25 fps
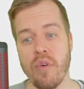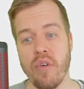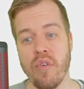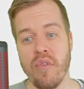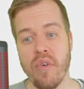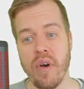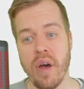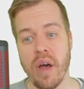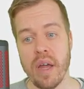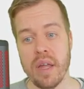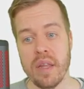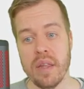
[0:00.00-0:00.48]

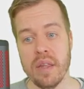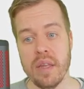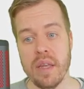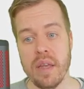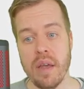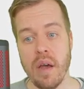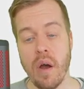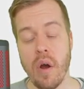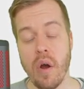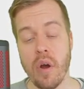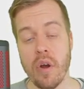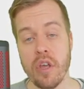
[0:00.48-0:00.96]
provide
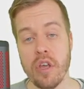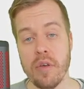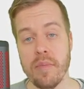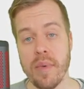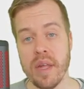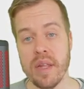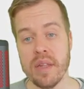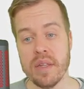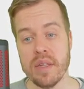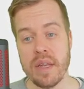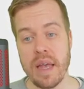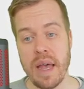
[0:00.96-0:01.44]
the
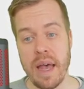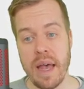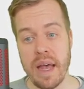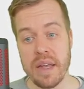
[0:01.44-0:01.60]
argument